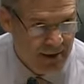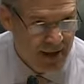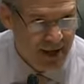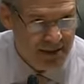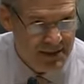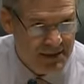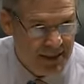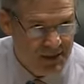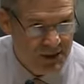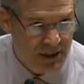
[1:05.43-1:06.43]
A
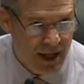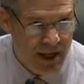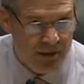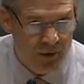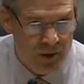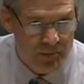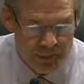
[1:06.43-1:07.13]
snitch line on